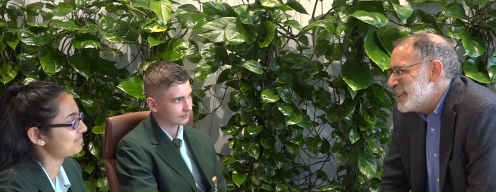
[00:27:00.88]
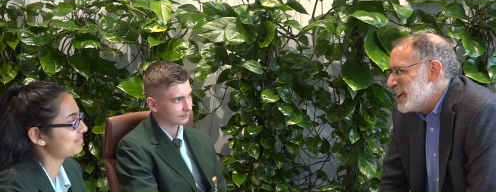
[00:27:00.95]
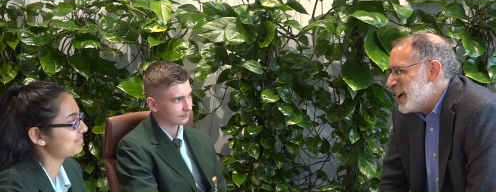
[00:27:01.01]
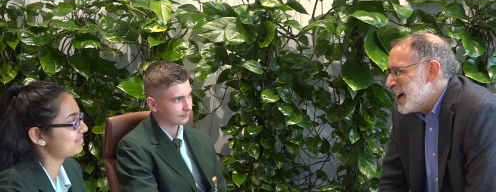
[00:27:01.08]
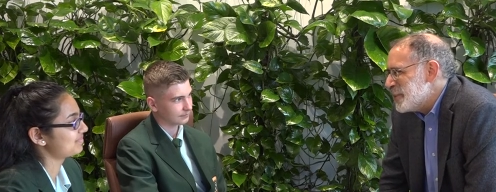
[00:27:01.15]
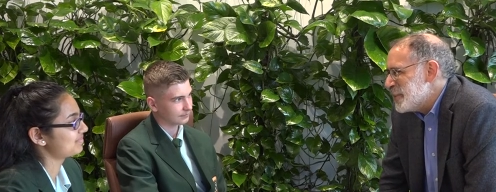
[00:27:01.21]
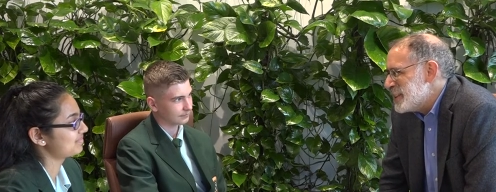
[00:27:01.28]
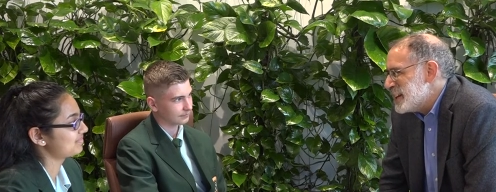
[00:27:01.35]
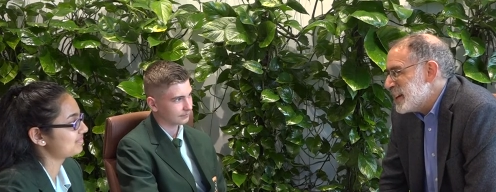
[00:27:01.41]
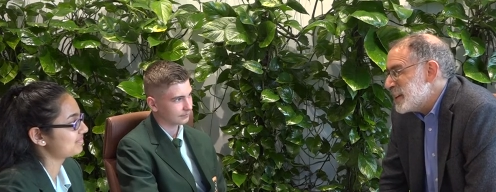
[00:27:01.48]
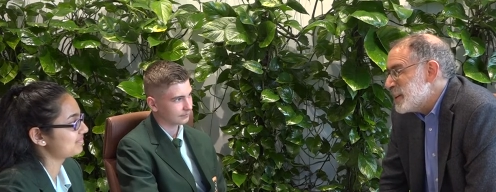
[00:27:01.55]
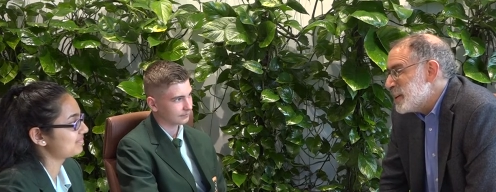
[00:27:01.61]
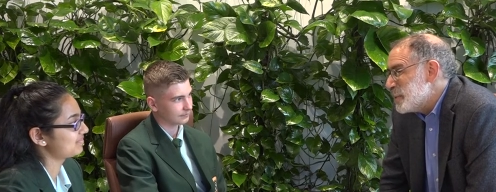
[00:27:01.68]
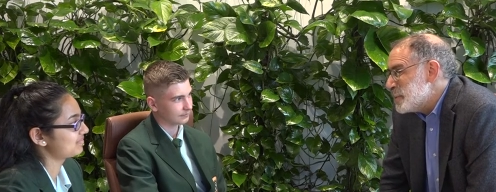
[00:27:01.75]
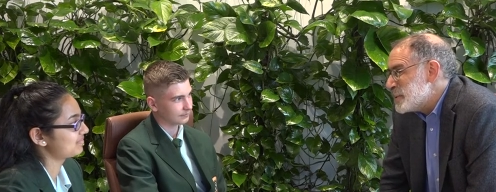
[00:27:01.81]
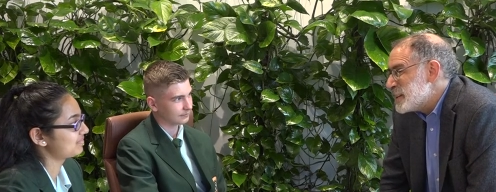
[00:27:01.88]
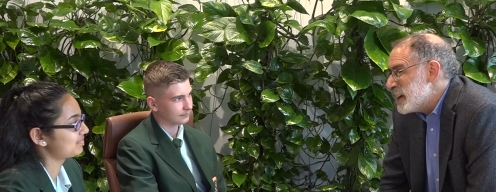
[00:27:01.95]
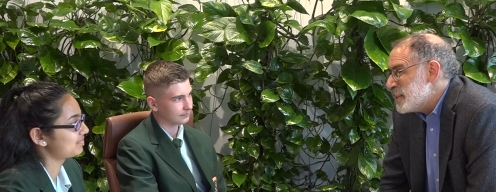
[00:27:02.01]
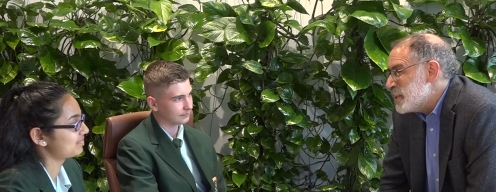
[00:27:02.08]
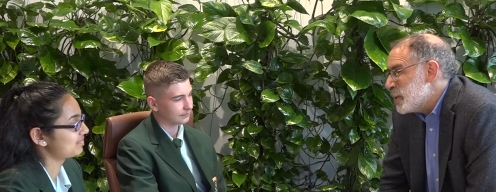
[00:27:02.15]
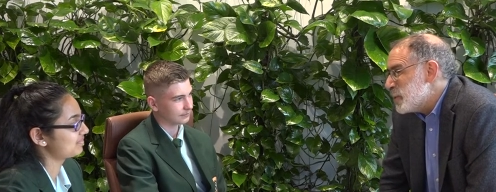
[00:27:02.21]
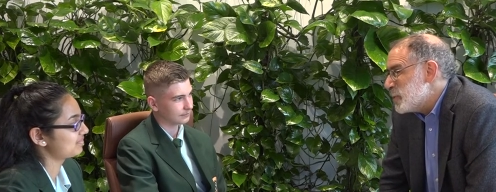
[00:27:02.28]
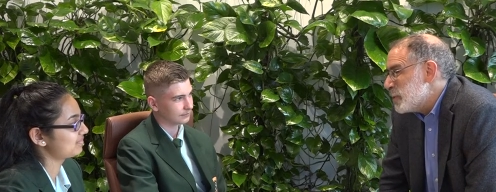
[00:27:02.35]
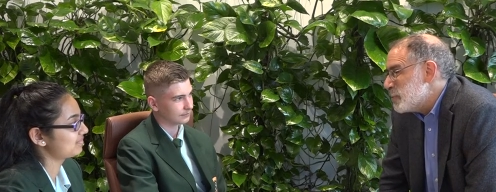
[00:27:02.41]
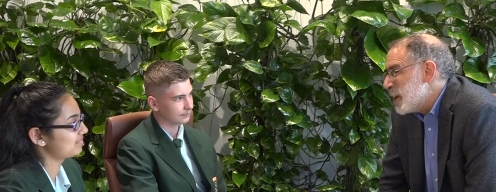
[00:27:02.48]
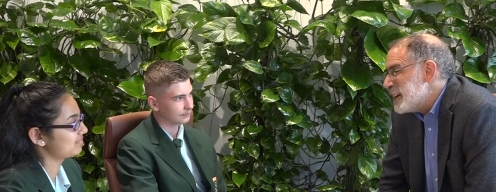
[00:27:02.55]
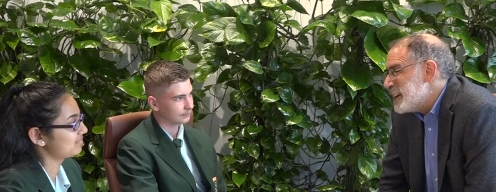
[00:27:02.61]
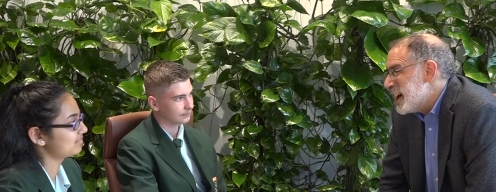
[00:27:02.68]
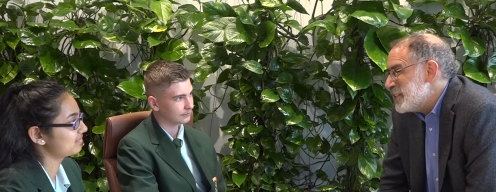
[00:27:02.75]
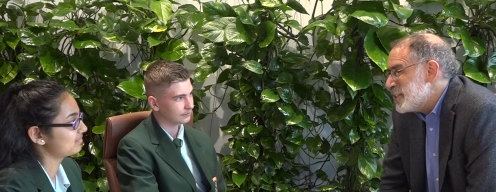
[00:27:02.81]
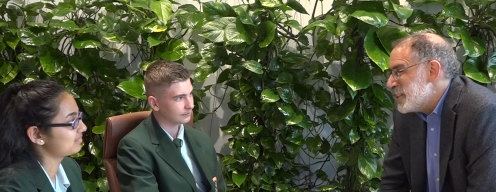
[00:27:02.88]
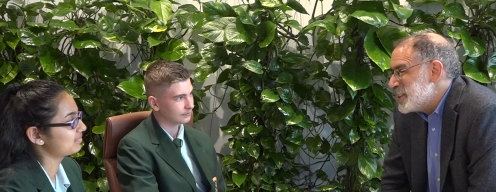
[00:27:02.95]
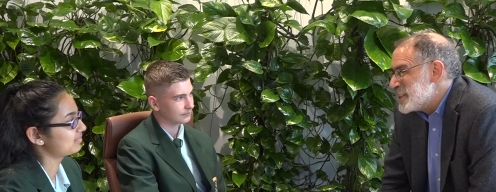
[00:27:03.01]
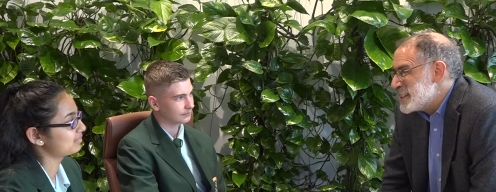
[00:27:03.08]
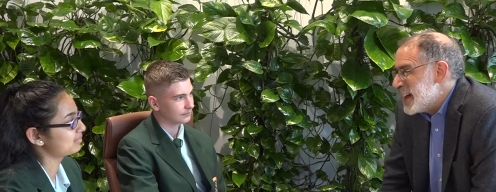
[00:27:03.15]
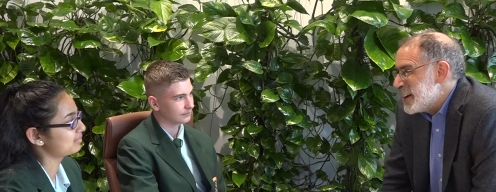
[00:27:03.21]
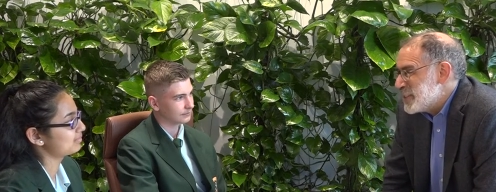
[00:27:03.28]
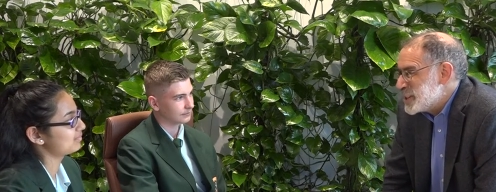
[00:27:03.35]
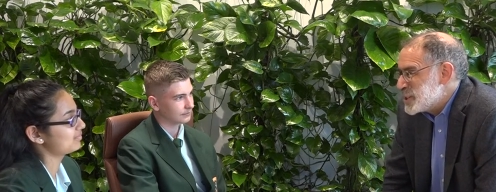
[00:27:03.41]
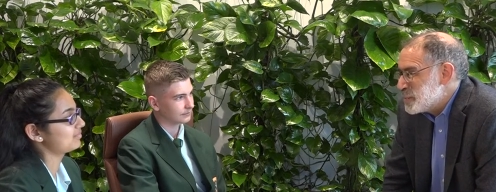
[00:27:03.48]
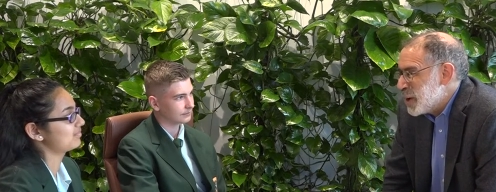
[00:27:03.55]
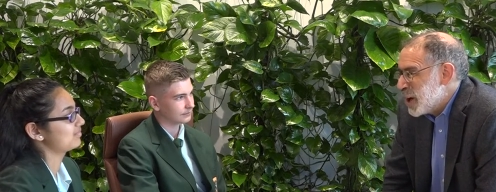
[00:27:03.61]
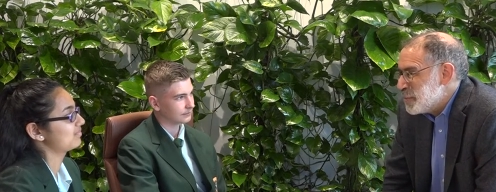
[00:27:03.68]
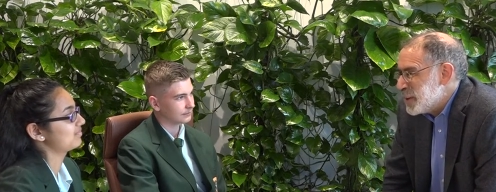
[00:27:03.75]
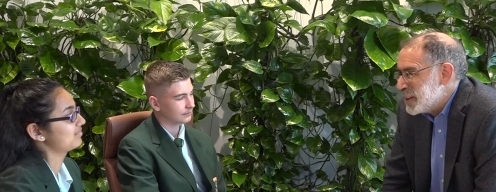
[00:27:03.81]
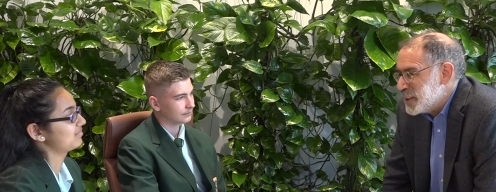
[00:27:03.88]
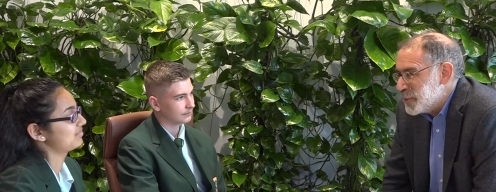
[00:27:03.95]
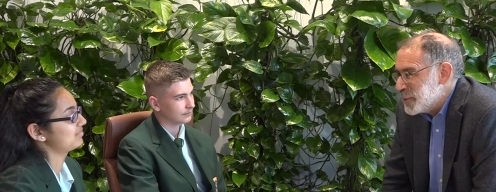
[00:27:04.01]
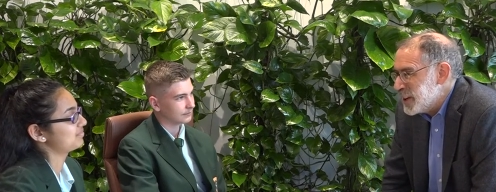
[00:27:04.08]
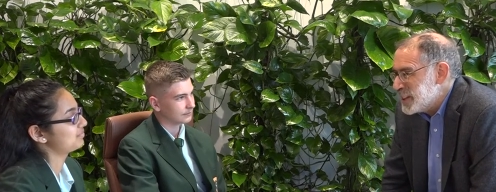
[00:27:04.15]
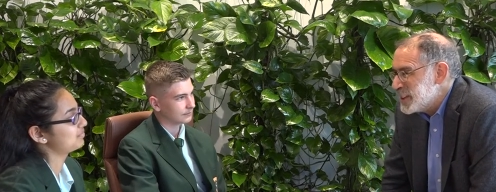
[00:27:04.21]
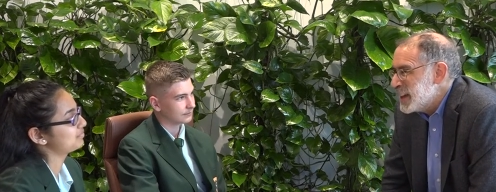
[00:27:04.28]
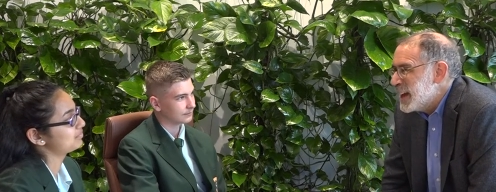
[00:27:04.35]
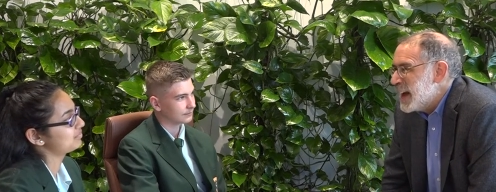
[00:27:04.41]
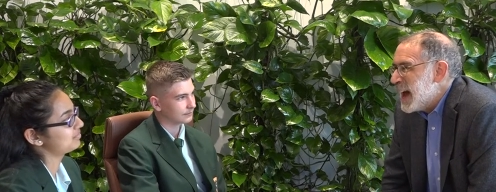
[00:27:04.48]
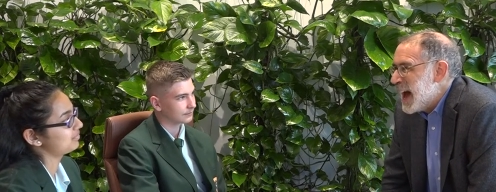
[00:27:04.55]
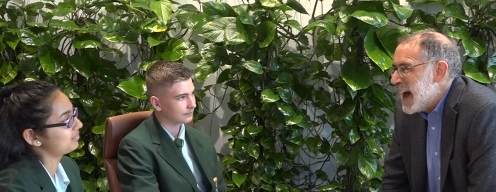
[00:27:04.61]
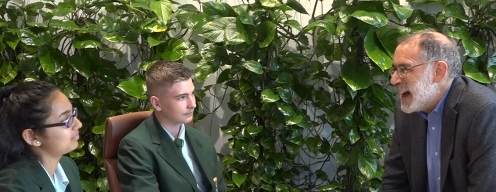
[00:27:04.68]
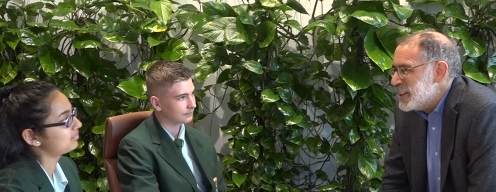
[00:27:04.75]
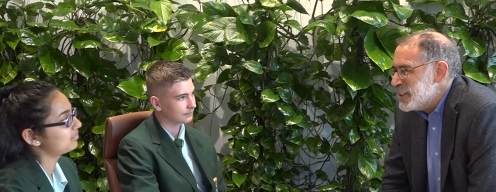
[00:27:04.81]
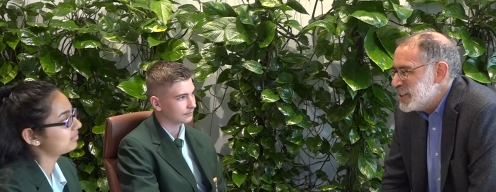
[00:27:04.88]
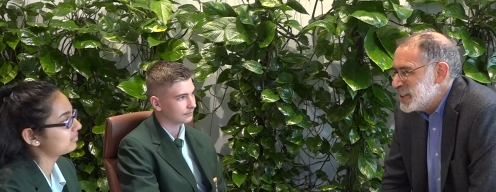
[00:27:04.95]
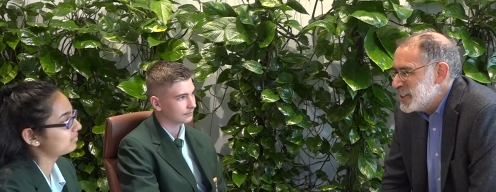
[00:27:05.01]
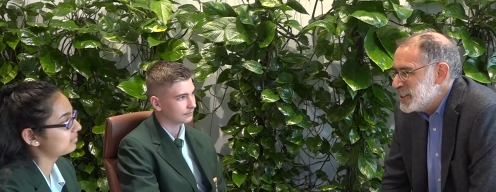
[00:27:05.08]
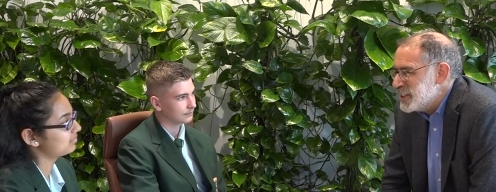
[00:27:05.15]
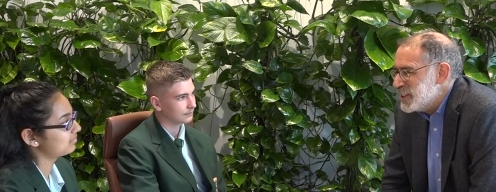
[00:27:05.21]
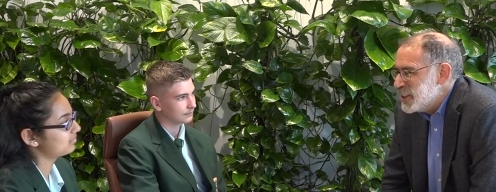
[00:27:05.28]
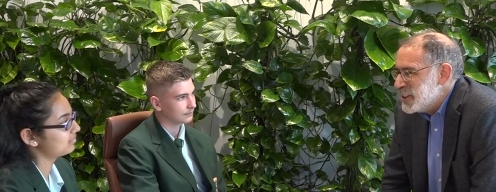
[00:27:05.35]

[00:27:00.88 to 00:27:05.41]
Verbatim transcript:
Speaker 1: you know, I would think you know, right now I know there's a lot of experimenting with how you could,